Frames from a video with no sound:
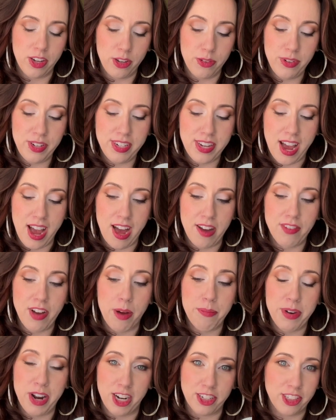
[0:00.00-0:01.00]
you need to have
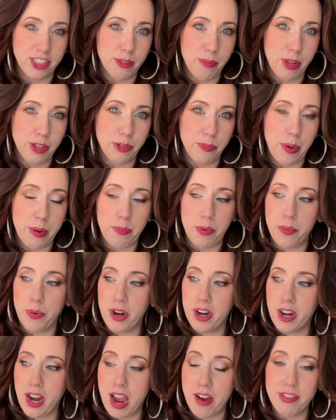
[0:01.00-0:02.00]
obnoxious amounts of
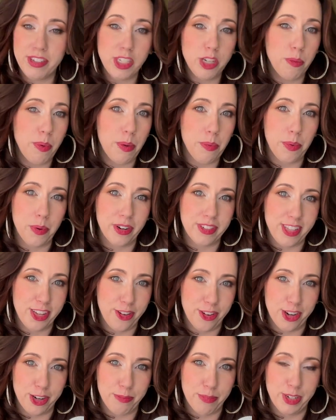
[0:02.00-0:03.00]
paperwork. Every single paperwork that
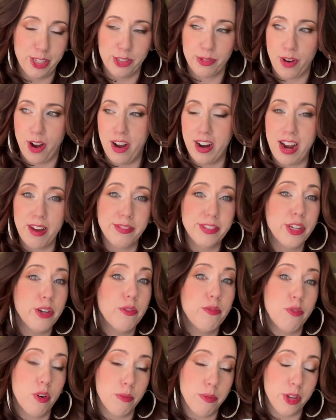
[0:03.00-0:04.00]
you're going to bring is wrong. Every single
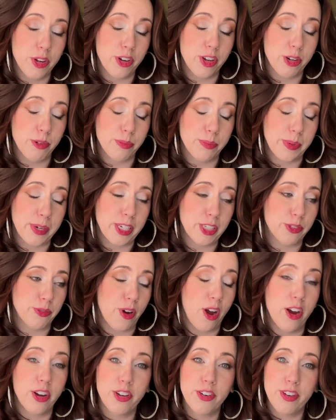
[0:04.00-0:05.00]
form that you're going to bring is
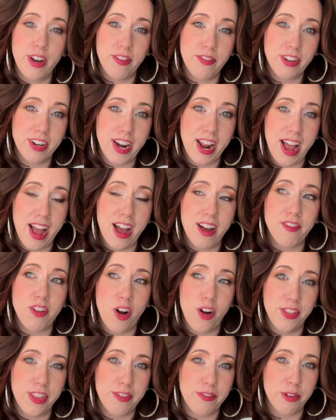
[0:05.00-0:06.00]
wrong. You're never going to have
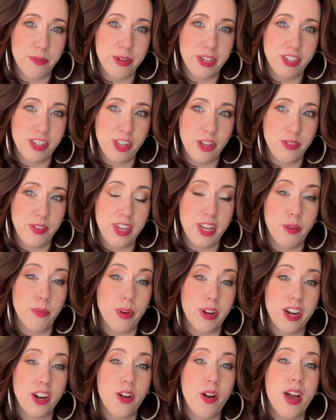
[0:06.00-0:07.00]
all the information that you need. We're
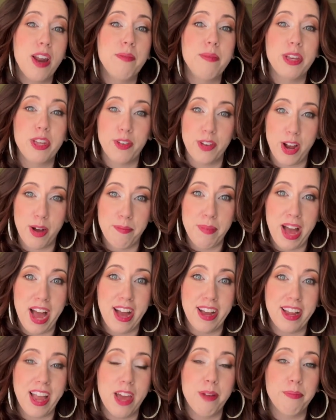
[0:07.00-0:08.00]
going to go ahead and make you come
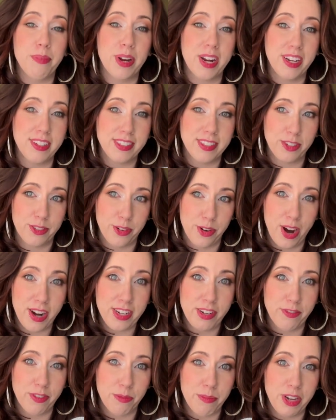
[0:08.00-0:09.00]
back and bring us the
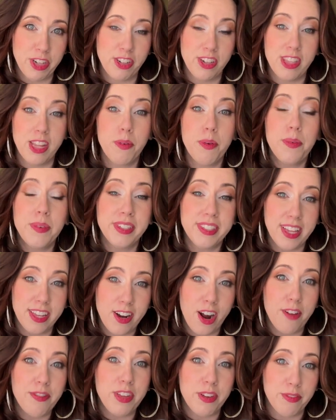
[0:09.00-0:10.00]
correct information. Then when we
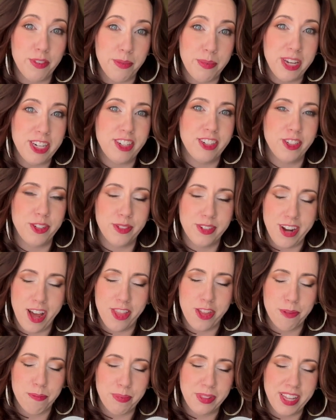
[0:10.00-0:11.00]
send off the information to
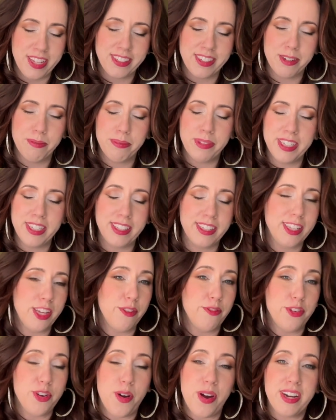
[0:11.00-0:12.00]
another place completely that
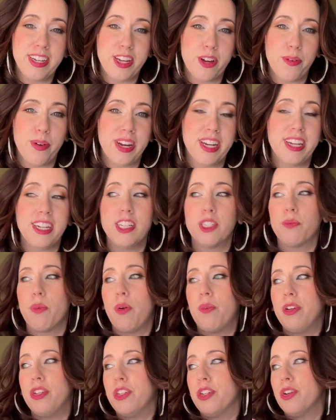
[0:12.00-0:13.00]
you have no idea what it is,
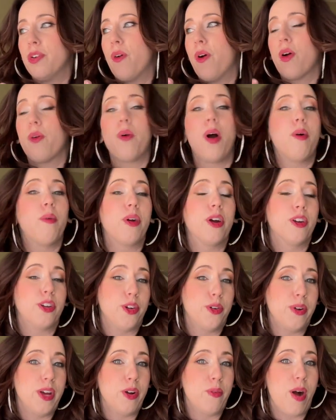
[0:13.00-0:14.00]
what we do, or what we're
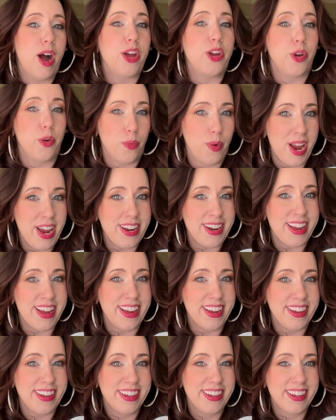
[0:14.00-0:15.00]
doing while you're
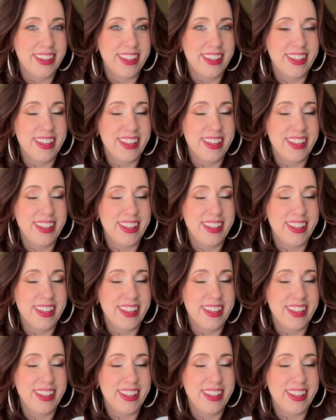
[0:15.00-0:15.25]
waiting,